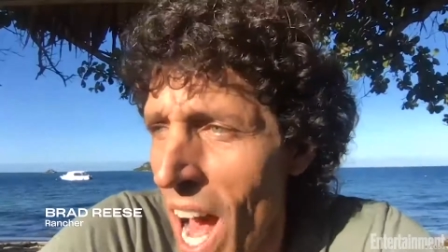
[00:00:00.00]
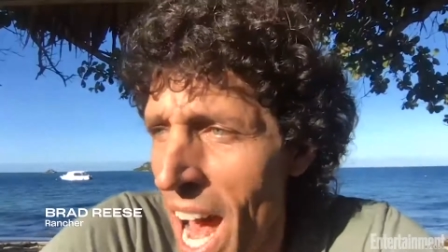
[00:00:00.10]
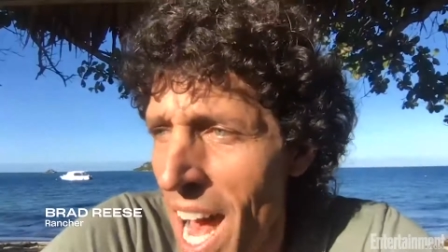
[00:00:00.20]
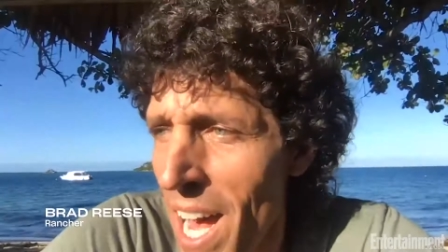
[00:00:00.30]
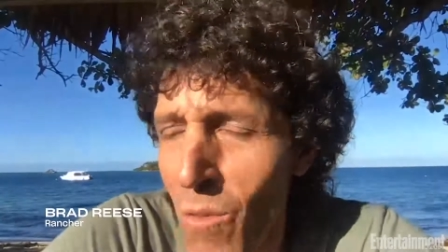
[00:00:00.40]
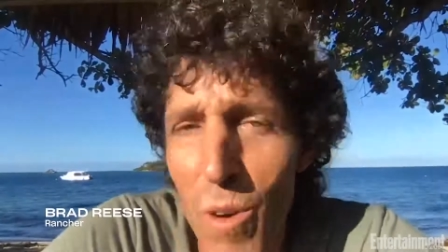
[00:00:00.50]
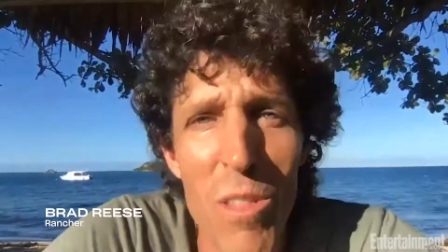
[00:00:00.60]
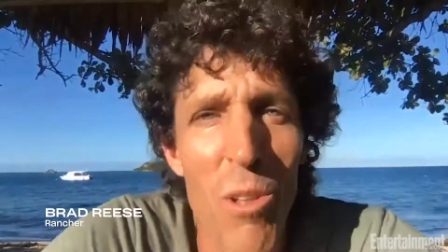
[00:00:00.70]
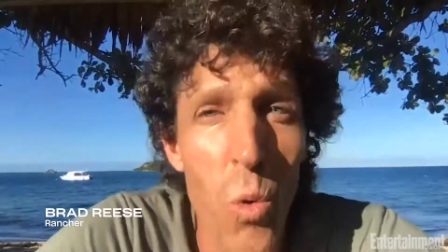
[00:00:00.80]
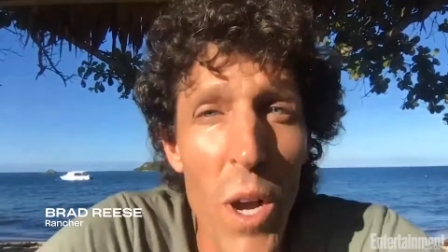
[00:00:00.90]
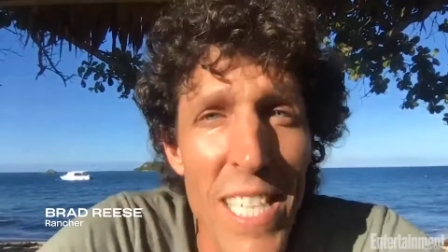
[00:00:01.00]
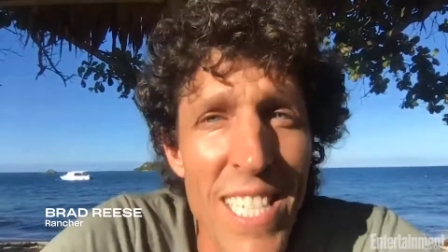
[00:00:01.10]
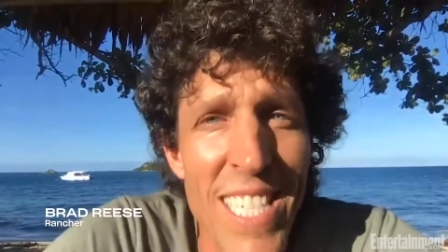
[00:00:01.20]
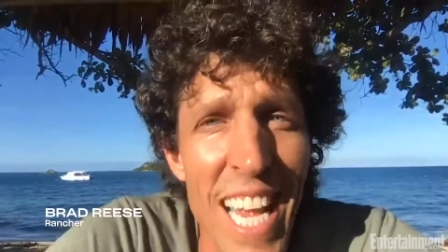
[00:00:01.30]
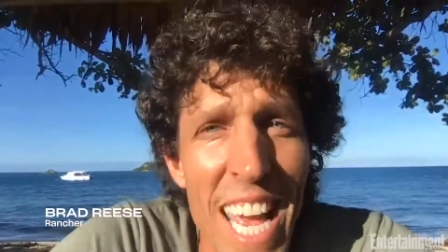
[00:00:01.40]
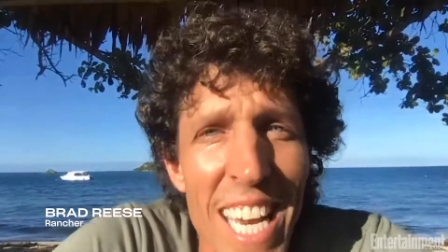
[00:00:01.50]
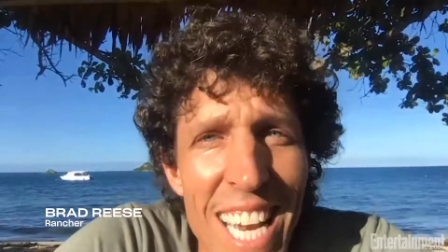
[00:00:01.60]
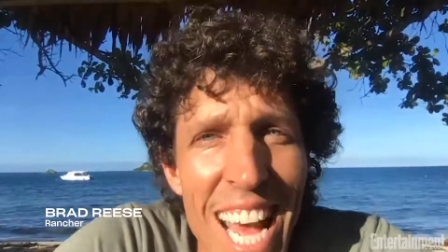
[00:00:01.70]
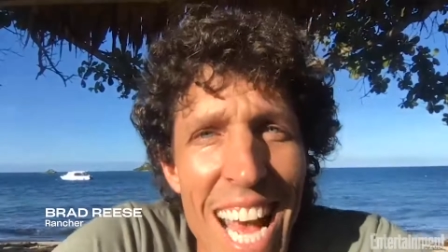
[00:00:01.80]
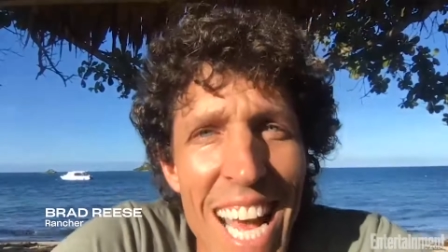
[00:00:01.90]
uh, with twists
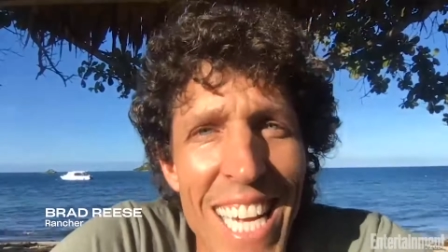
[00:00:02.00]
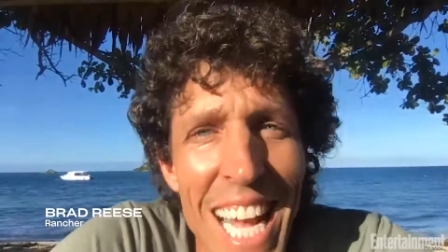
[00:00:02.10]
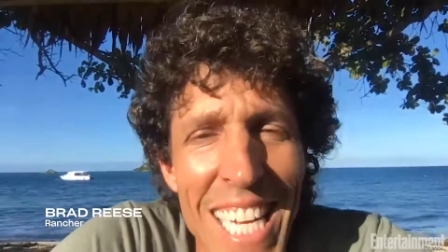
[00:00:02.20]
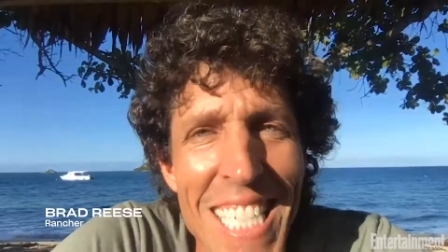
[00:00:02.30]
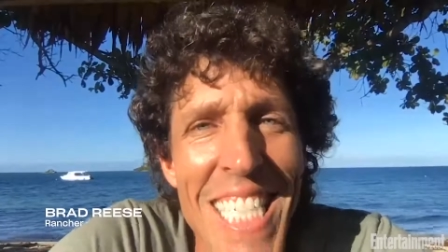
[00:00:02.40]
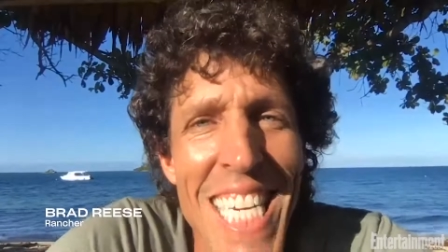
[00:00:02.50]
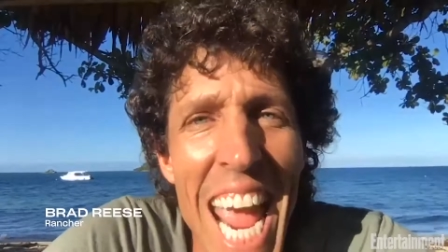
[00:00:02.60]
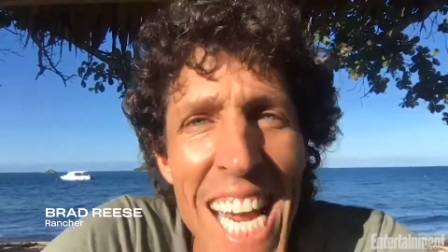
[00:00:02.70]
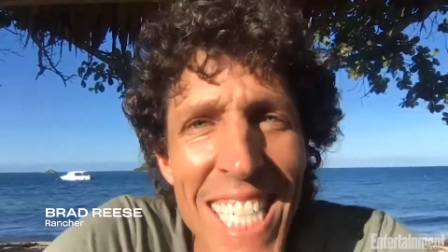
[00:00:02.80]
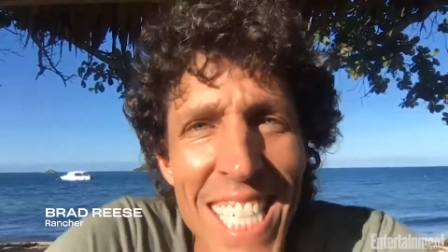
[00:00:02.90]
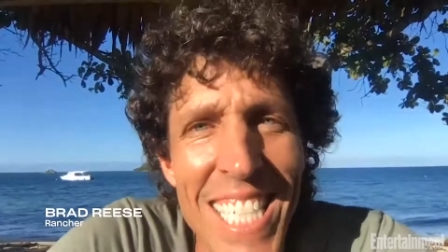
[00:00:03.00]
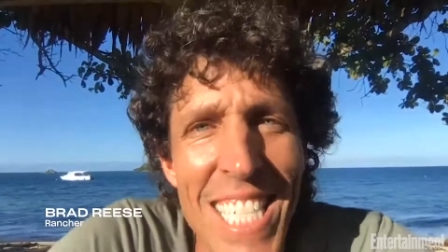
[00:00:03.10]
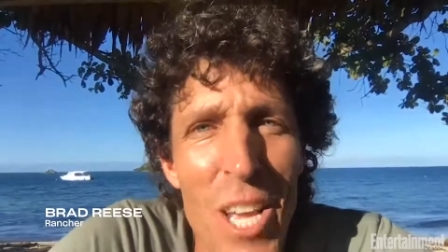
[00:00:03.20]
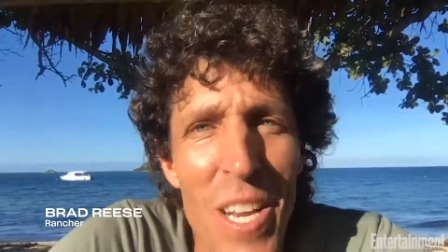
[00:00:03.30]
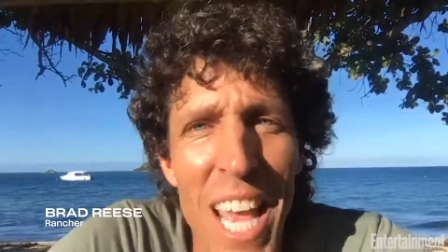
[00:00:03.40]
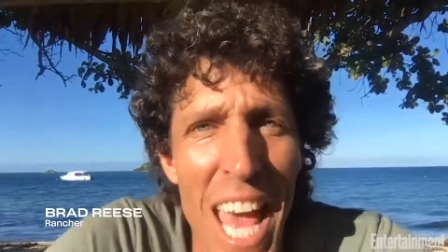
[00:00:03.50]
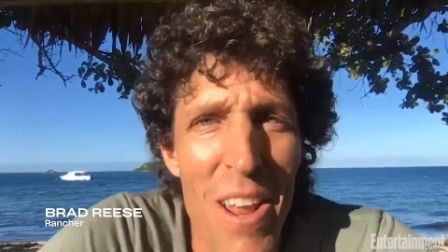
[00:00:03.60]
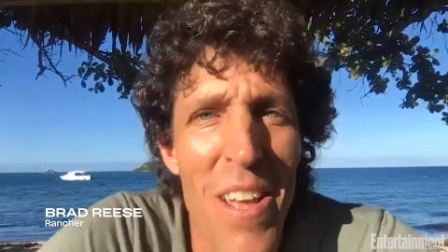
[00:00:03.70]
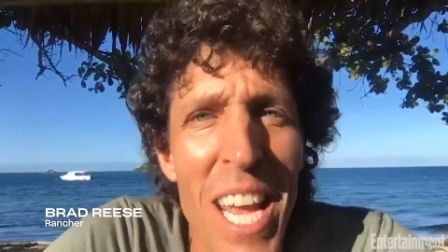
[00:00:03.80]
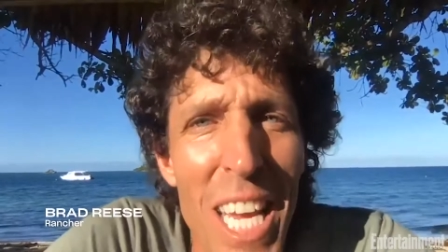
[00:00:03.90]
and uh, uh, changes that kind
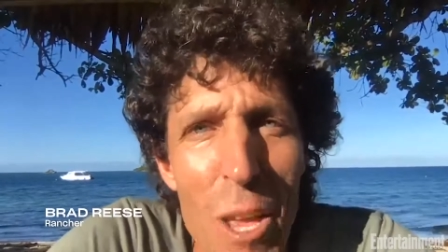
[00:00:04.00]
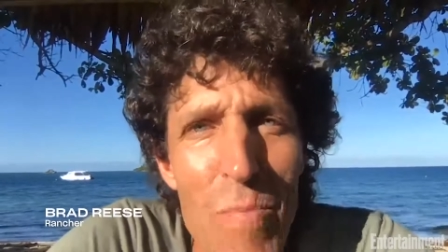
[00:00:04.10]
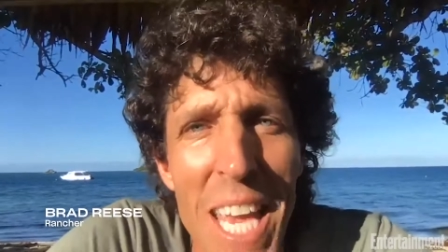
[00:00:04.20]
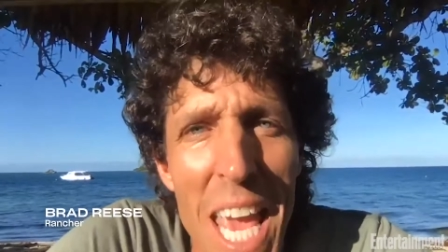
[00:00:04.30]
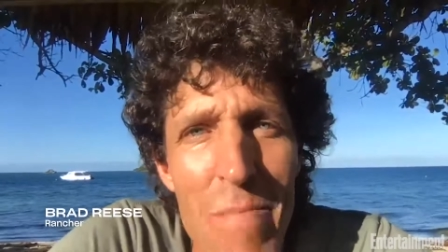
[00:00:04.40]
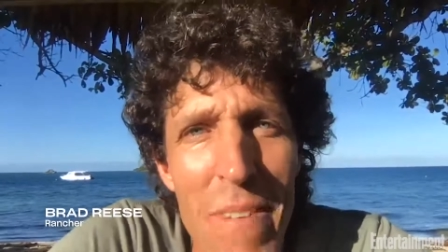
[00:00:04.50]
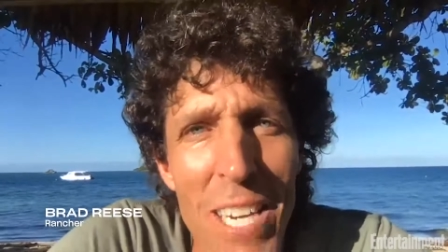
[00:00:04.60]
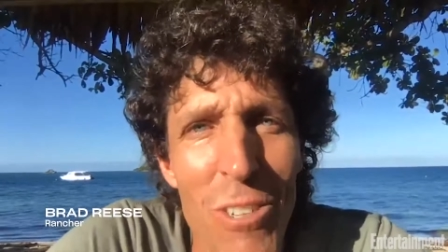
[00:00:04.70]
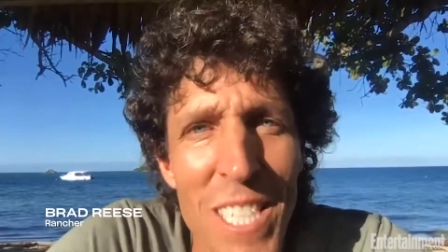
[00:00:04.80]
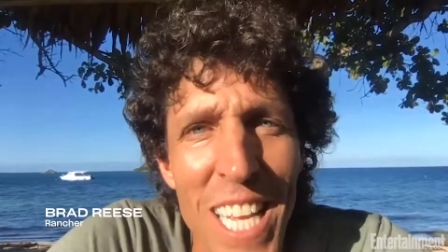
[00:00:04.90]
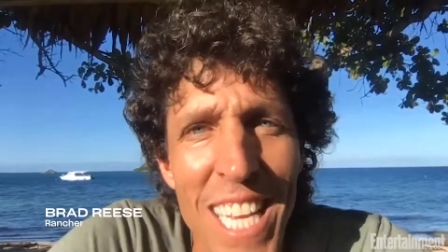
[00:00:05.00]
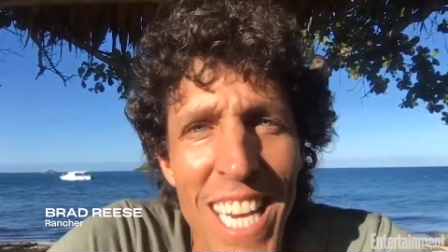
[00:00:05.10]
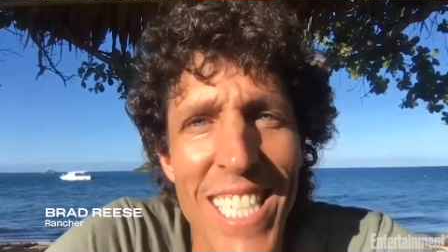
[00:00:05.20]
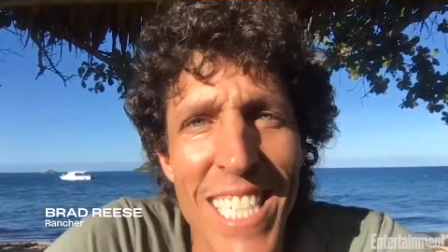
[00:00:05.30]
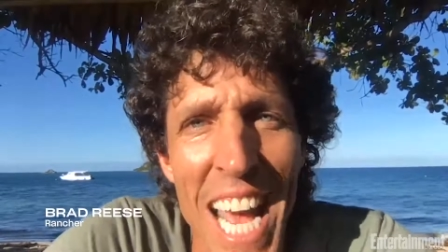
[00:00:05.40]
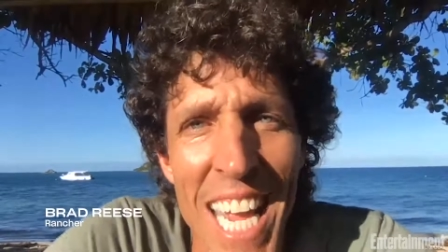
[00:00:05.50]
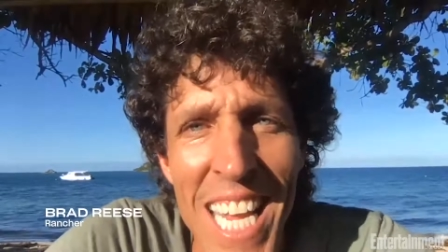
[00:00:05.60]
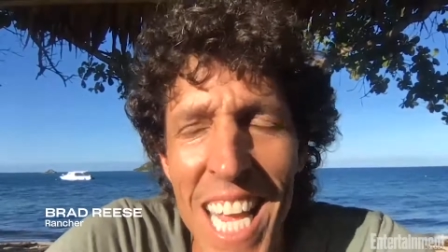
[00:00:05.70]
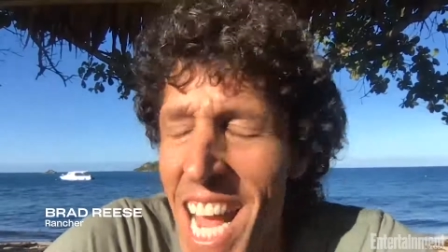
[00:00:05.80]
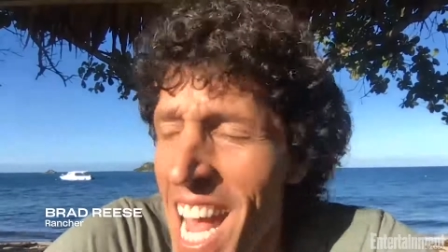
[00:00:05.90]
of keep the game interesting and
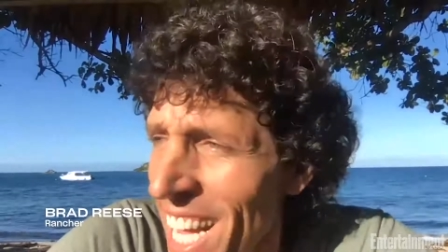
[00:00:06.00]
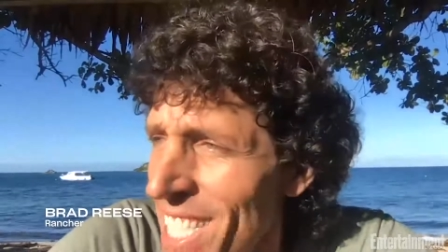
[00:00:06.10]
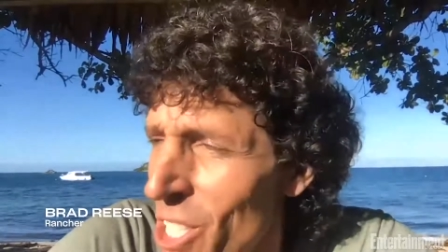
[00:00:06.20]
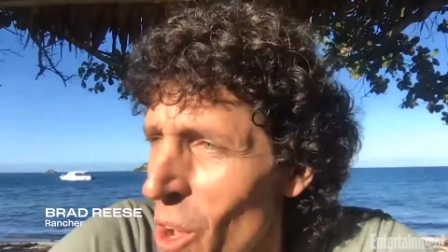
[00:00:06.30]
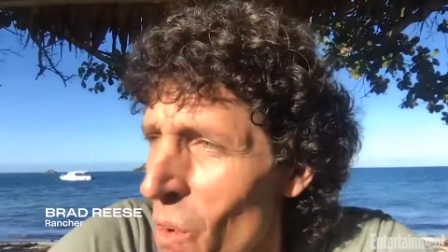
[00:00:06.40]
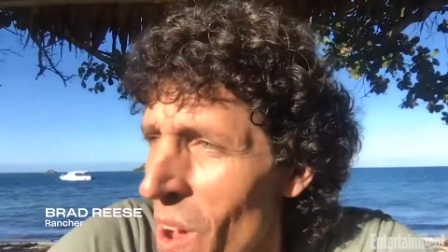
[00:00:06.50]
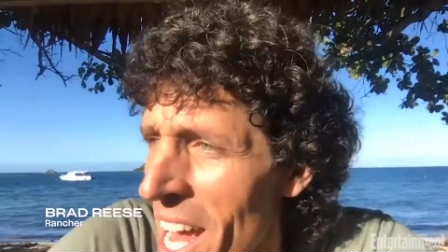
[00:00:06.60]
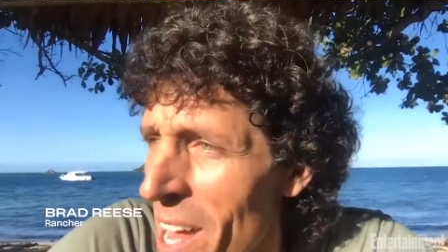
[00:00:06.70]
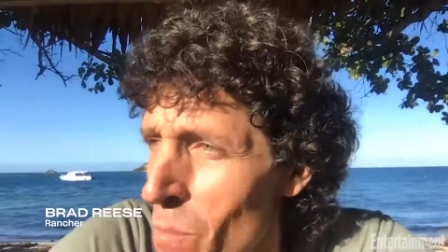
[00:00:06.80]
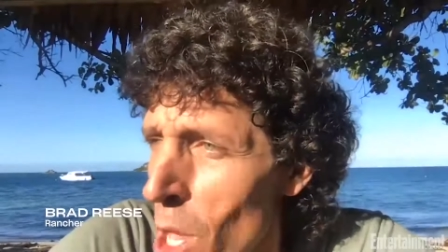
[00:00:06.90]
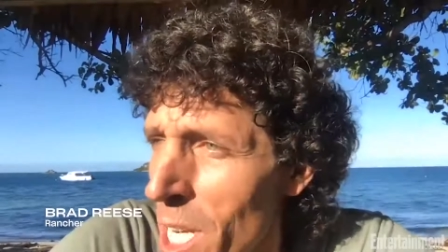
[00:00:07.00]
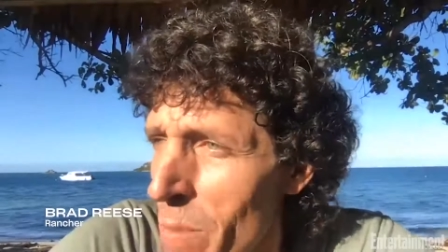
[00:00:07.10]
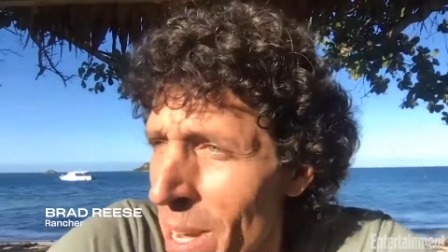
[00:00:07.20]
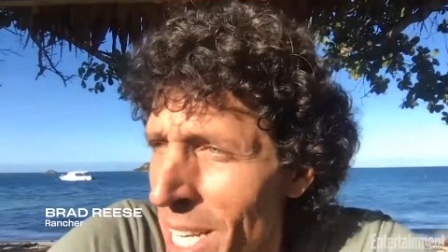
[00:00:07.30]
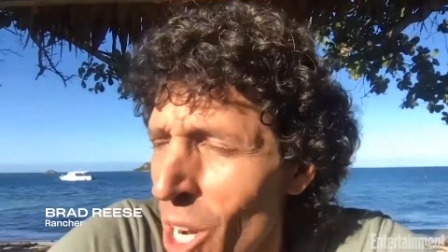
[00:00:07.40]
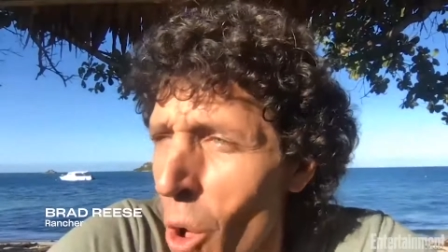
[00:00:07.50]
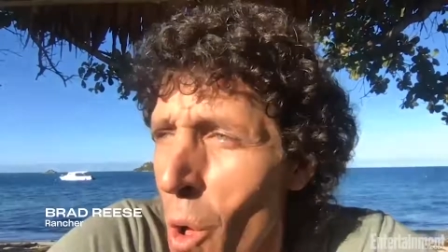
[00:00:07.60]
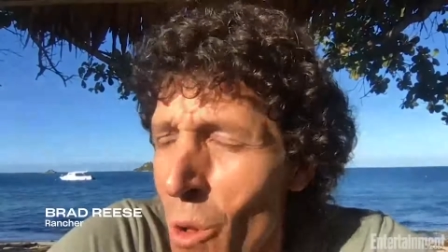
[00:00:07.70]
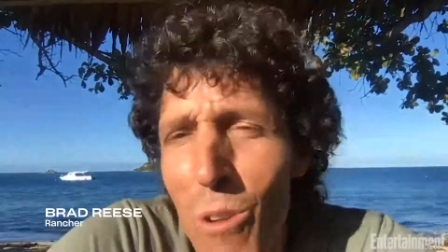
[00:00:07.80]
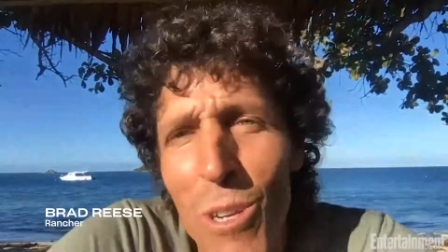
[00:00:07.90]
exciting. And so uh, to pitch a
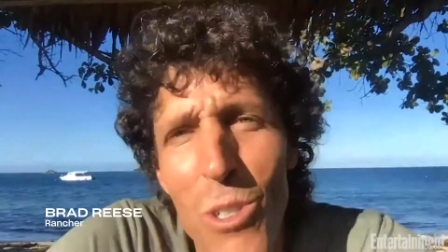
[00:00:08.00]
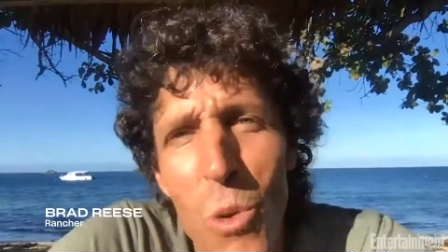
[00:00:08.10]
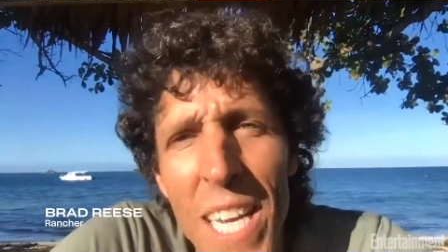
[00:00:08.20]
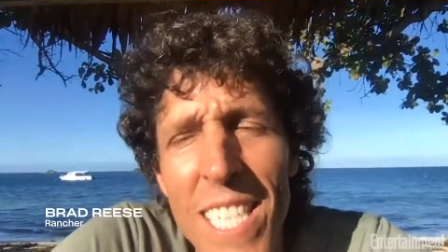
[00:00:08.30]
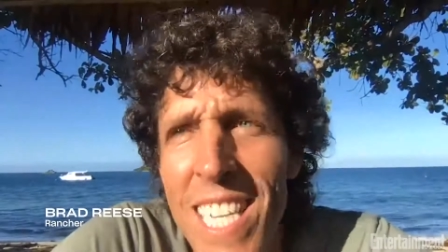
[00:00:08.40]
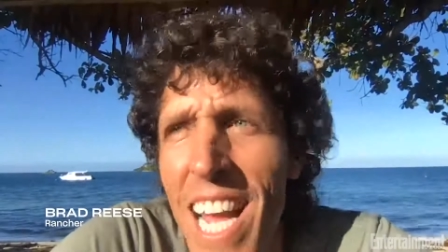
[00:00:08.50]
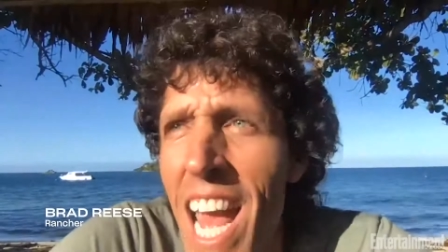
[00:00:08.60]
whole new twist,